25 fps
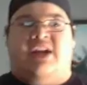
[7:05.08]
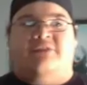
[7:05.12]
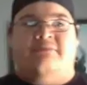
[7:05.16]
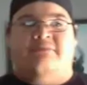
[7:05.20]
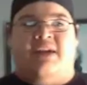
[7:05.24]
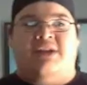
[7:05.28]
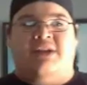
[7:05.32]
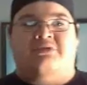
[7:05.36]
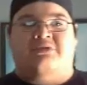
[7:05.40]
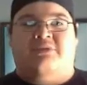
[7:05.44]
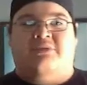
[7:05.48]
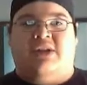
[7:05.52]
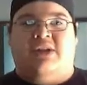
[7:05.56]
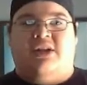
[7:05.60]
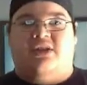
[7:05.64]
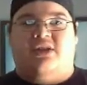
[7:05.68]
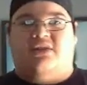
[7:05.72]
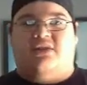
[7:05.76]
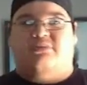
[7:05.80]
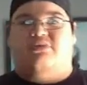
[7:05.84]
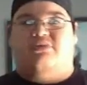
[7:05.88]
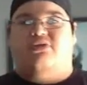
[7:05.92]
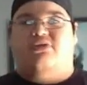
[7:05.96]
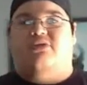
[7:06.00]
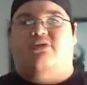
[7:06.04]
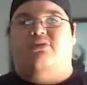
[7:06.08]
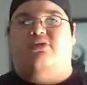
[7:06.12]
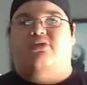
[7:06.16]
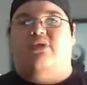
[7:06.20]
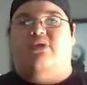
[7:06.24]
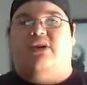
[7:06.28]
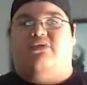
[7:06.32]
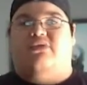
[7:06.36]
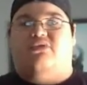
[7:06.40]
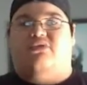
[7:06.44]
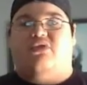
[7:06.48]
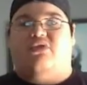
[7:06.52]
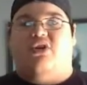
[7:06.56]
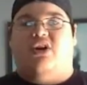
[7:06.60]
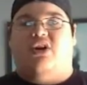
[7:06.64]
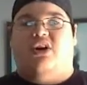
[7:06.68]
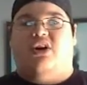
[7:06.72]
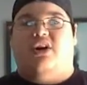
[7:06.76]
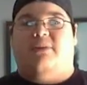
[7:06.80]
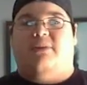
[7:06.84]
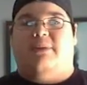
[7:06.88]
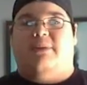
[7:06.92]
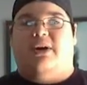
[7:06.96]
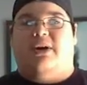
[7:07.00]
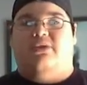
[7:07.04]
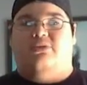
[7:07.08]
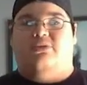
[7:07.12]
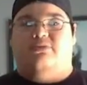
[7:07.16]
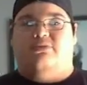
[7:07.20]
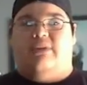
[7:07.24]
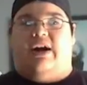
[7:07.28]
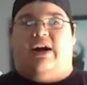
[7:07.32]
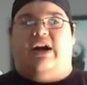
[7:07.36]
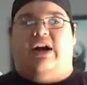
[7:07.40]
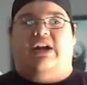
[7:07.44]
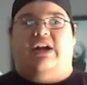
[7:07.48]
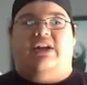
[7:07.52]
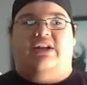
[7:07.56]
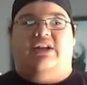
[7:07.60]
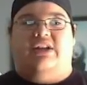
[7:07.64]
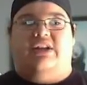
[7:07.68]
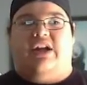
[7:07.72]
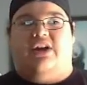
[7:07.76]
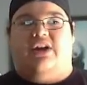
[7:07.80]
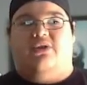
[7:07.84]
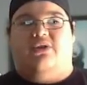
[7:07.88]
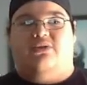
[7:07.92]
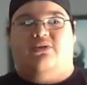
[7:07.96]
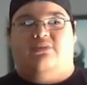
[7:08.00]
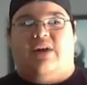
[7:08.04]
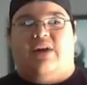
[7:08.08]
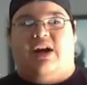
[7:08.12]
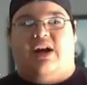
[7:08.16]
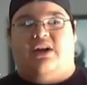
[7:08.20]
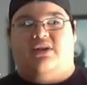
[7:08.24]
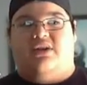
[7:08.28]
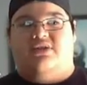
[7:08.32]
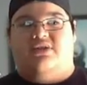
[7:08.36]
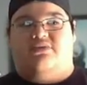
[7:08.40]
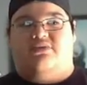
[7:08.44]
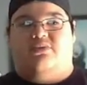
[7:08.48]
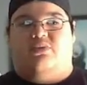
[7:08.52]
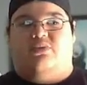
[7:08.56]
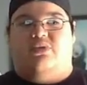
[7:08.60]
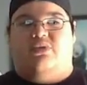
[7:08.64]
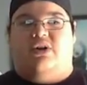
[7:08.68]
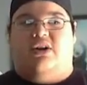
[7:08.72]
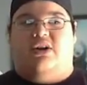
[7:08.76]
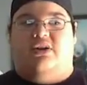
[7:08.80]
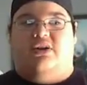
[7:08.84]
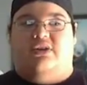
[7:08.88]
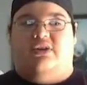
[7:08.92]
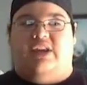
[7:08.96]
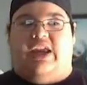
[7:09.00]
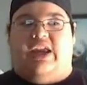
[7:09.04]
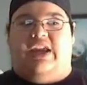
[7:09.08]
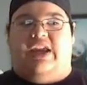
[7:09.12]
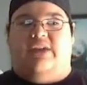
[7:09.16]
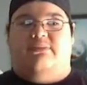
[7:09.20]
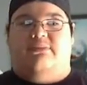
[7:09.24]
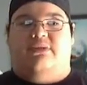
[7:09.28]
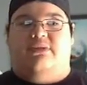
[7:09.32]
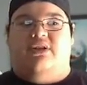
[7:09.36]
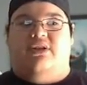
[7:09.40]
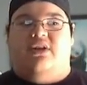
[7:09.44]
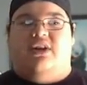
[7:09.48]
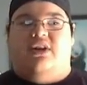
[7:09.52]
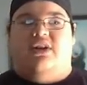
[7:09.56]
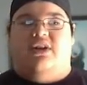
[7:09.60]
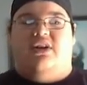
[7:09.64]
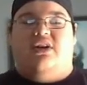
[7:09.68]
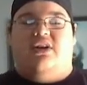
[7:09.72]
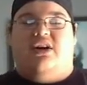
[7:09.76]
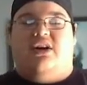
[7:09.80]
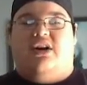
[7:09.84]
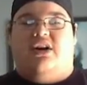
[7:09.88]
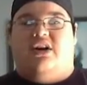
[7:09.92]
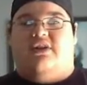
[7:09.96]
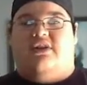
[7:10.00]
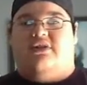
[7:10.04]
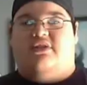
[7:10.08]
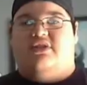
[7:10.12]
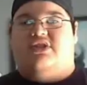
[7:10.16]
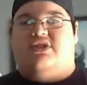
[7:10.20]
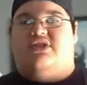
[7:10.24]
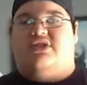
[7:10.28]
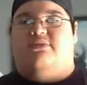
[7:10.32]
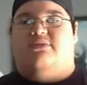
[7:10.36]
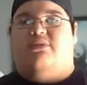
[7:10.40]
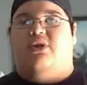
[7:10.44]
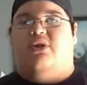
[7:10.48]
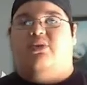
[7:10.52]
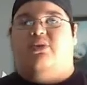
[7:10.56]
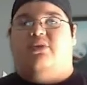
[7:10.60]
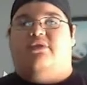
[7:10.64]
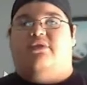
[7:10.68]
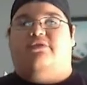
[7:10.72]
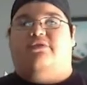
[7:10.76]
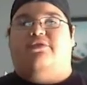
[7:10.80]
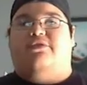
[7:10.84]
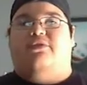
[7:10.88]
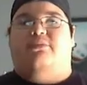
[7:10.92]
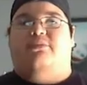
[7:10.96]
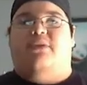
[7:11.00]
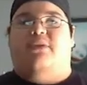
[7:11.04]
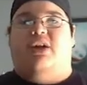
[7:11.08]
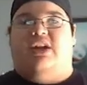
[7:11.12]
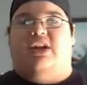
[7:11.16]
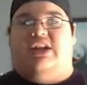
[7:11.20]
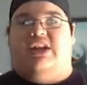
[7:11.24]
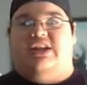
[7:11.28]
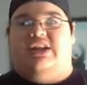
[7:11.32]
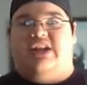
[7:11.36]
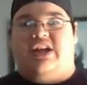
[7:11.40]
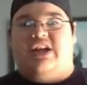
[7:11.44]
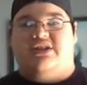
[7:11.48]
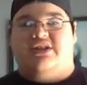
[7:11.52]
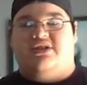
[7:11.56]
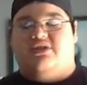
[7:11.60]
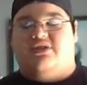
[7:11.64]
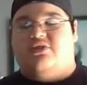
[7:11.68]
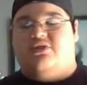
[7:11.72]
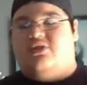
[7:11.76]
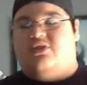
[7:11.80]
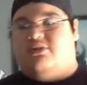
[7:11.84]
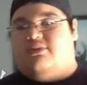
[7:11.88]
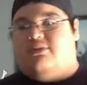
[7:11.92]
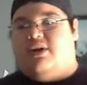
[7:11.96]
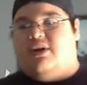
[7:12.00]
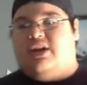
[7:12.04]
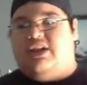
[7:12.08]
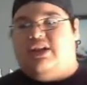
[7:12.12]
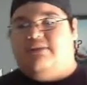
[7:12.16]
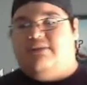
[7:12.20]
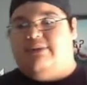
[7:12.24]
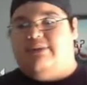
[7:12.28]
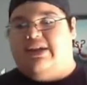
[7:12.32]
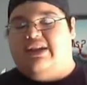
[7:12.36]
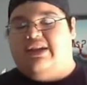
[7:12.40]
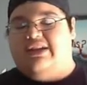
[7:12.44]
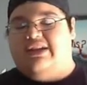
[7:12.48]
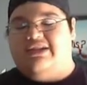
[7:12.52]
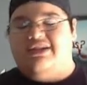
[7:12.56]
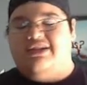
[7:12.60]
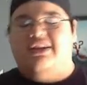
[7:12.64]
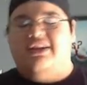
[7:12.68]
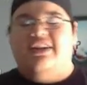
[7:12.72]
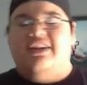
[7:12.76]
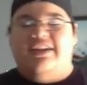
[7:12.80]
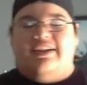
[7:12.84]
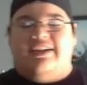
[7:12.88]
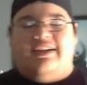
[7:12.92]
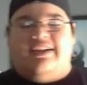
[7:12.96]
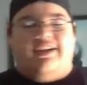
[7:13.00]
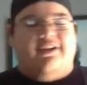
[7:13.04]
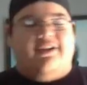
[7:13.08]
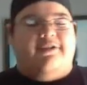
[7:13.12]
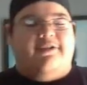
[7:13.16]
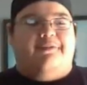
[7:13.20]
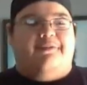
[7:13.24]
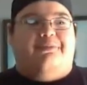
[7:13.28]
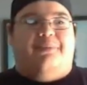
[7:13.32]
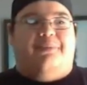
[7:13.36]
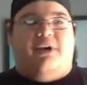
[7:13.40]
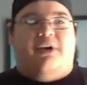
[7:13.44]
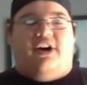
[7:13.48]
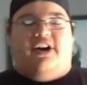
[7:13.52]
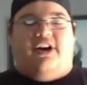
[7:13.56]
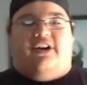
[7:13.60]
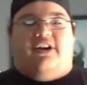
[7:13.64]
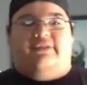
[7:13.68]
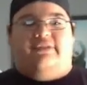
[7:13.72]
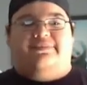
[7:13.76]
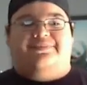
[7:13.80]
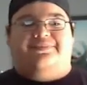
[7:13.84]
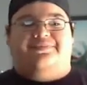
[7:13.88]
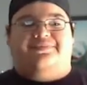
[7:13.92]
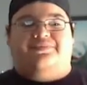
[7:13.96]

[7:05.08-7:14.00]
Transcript: match when he cut the promo on Raw about Umaga and how Umaga's name, Samoan for monkey testicle or monkey penis. But